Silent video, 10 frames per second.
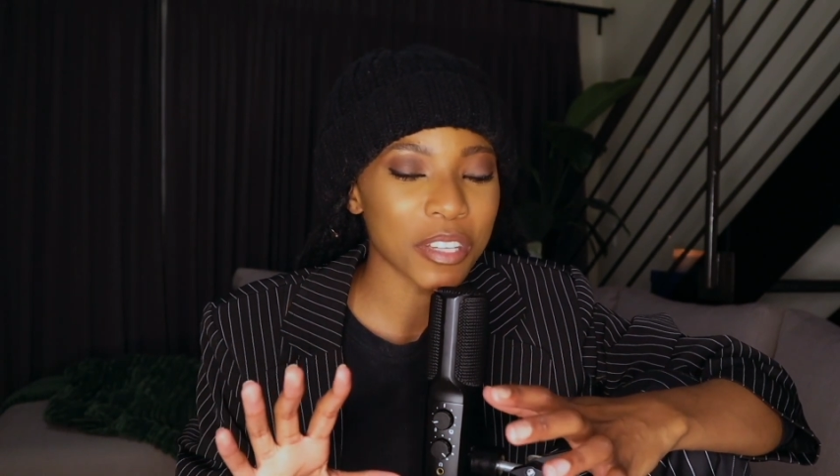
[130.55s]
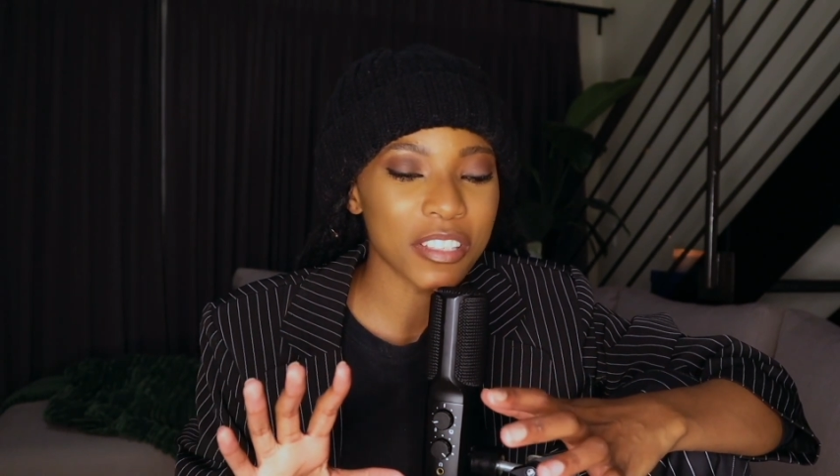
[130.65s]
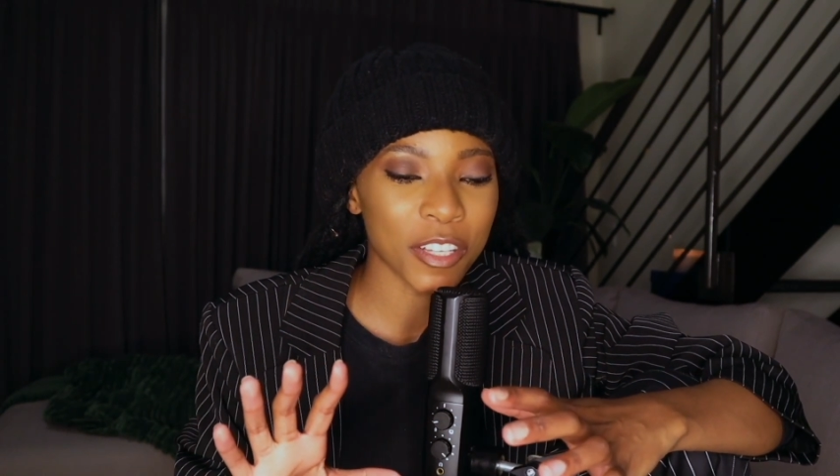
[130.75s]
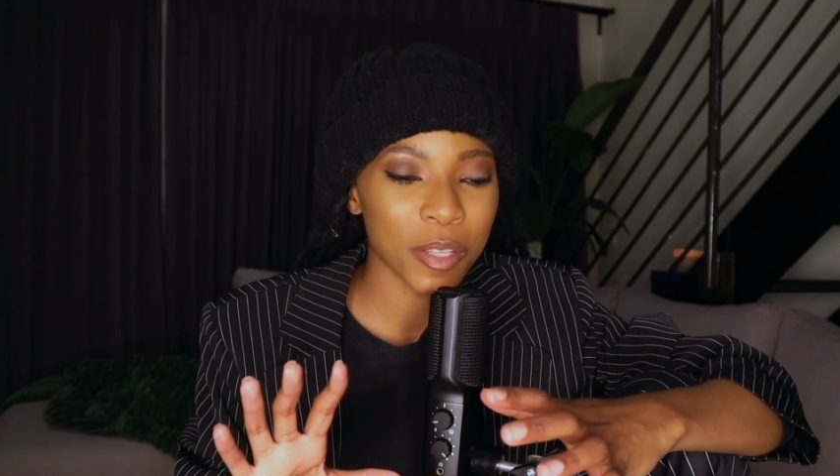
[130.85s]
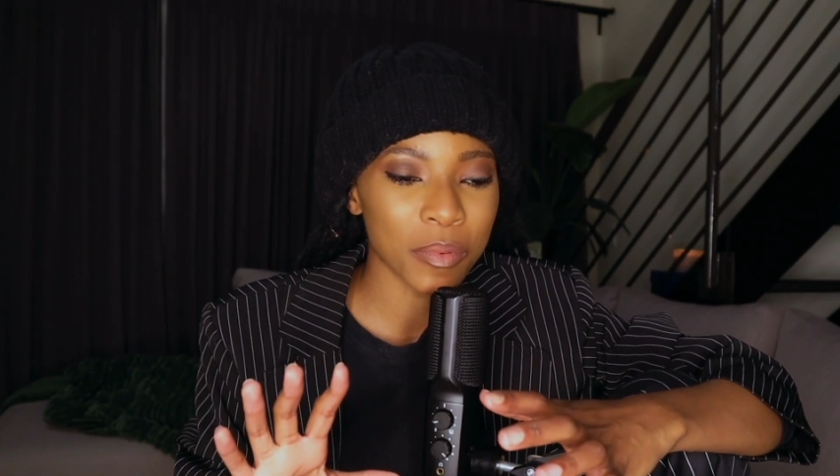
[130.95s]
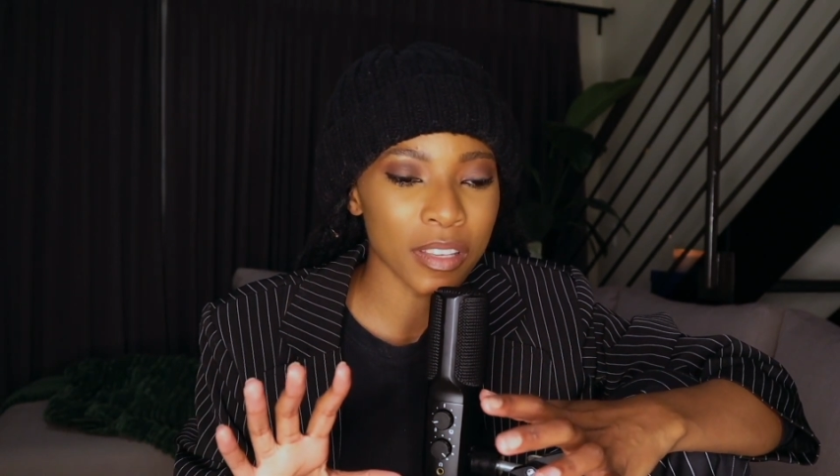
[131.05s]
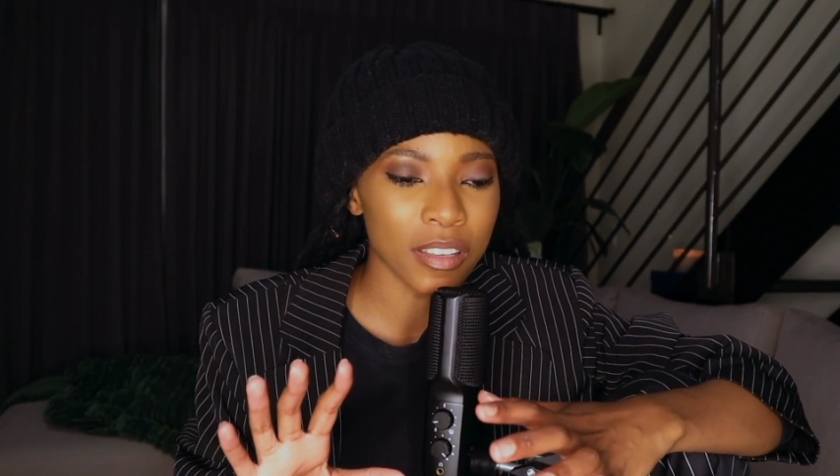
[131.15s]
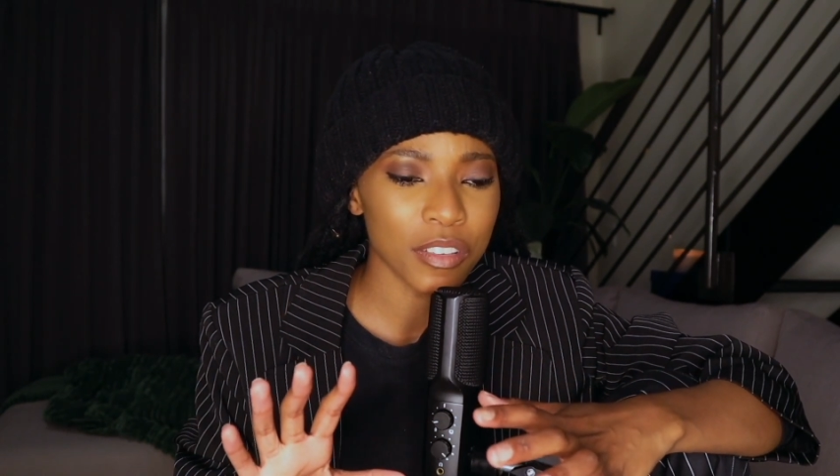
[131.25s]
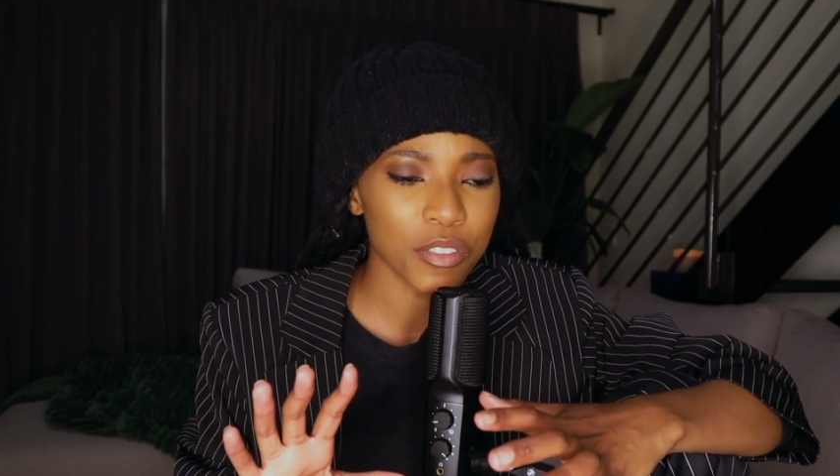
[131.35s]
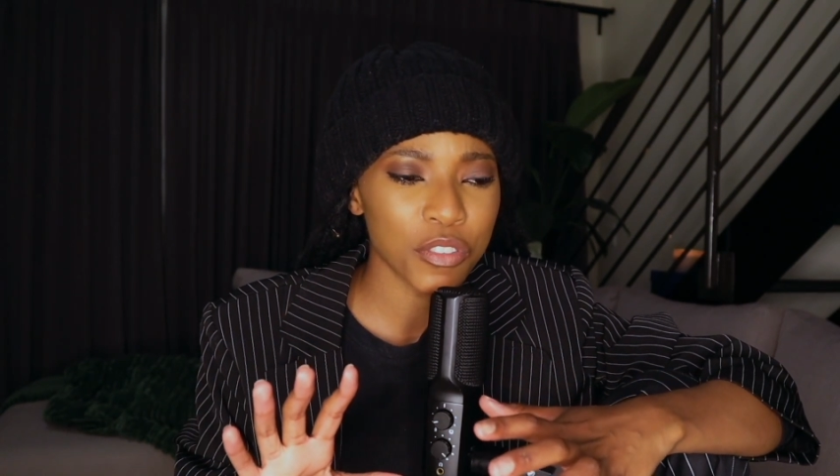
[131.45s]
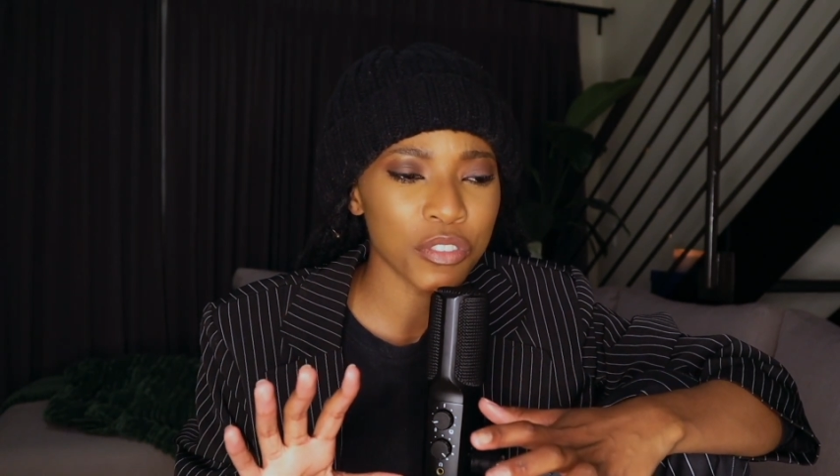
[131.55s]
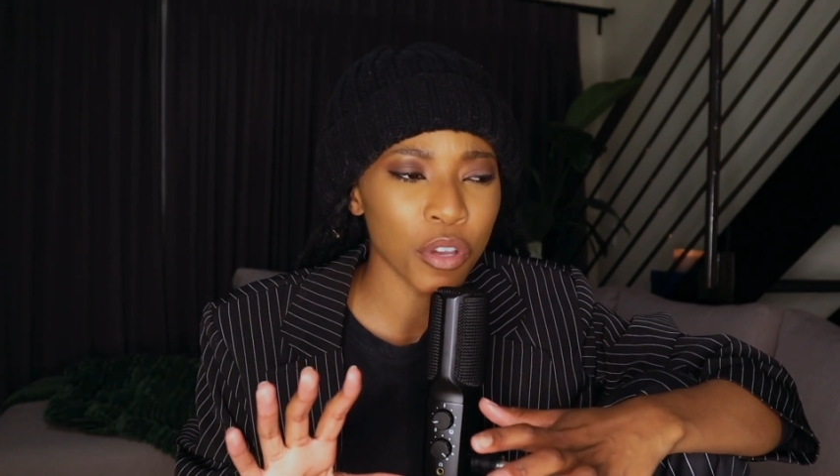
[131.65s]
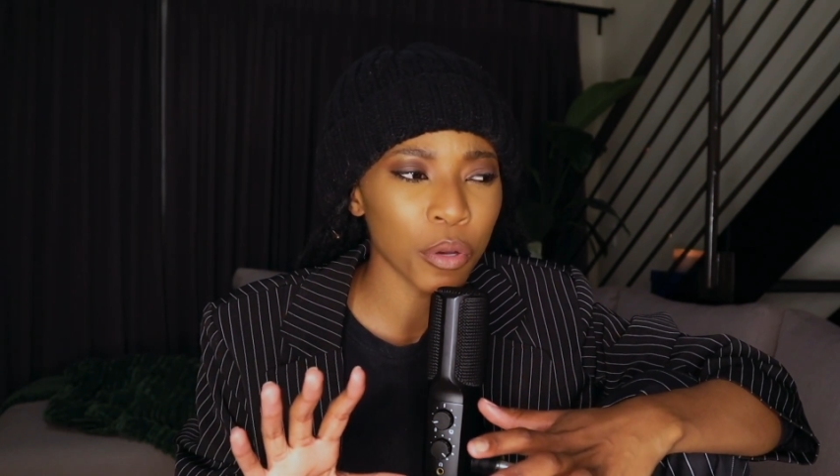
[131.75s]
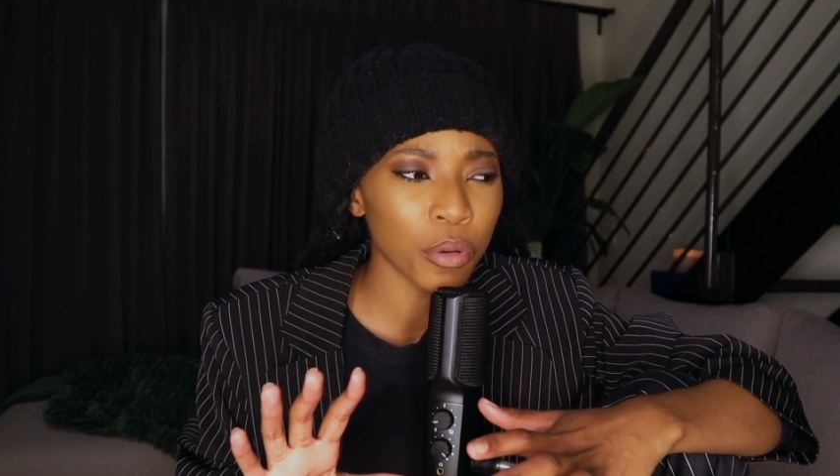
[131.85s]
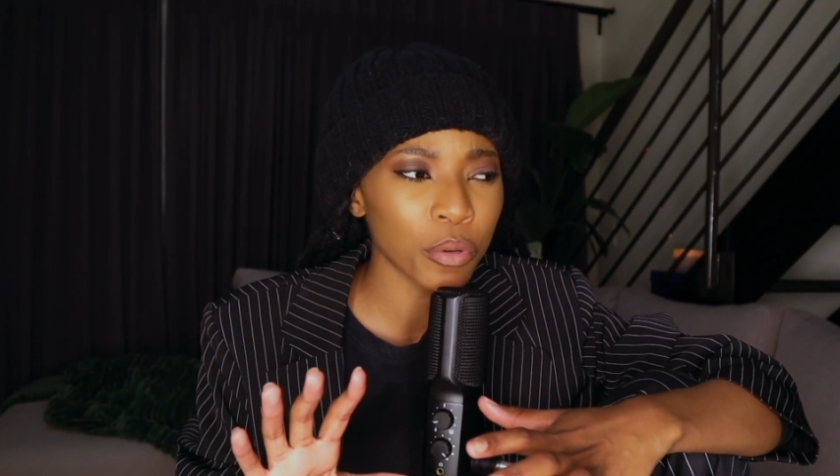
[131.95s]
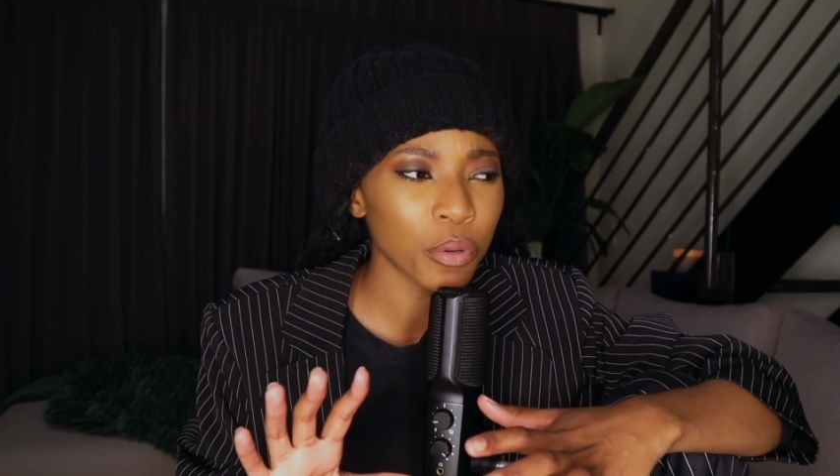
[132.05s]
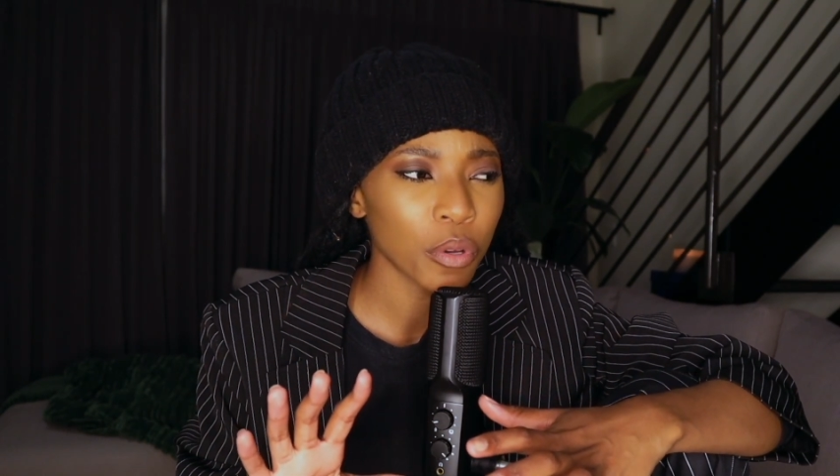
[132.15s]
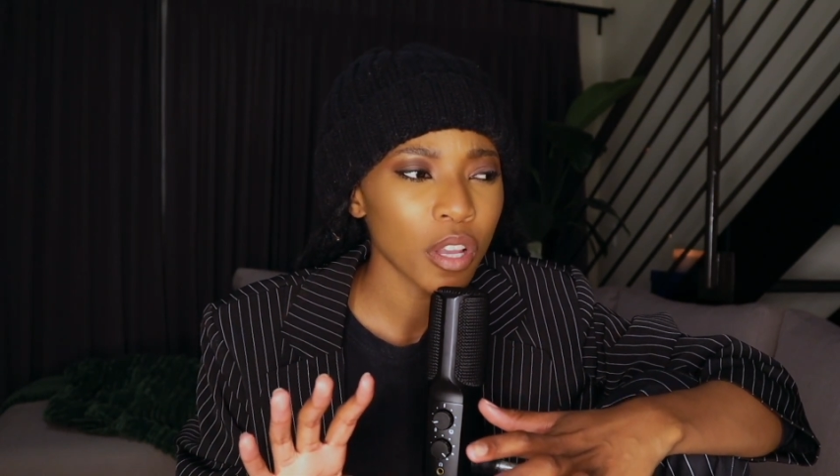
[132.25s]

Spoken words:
going to be so